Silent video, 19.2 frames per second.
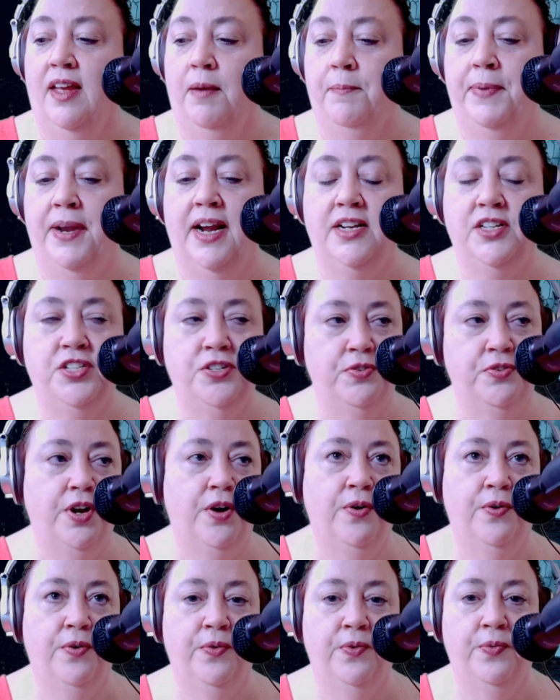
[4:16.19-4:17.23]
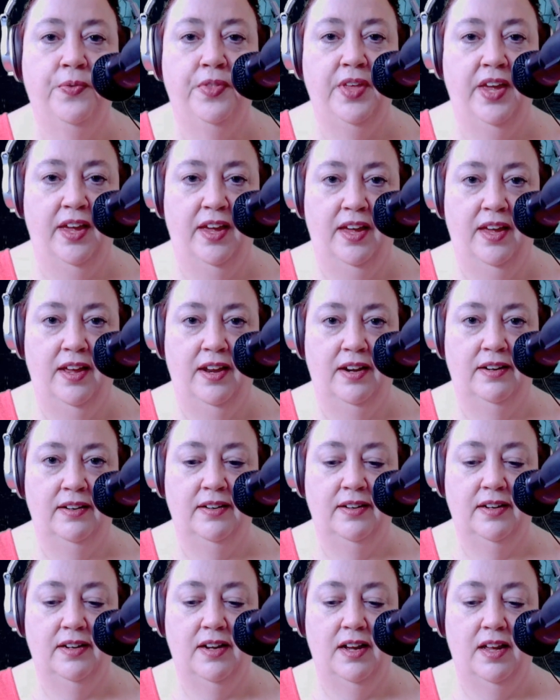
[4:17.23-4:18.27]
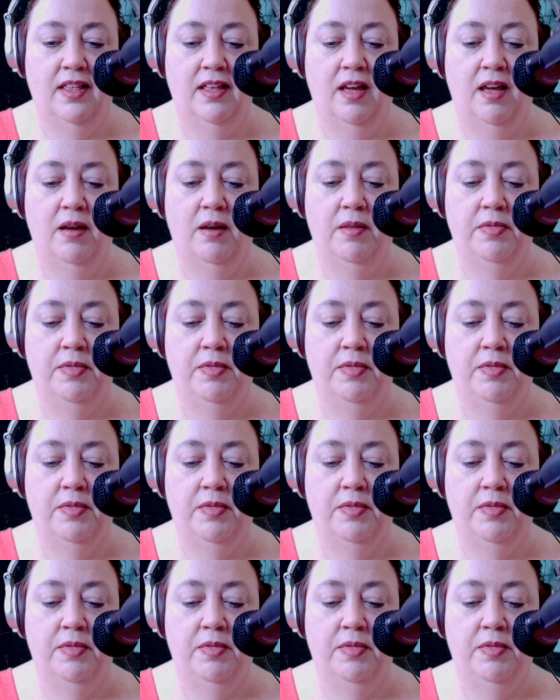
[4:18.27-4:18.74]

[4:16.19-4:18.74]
but I do know in uh,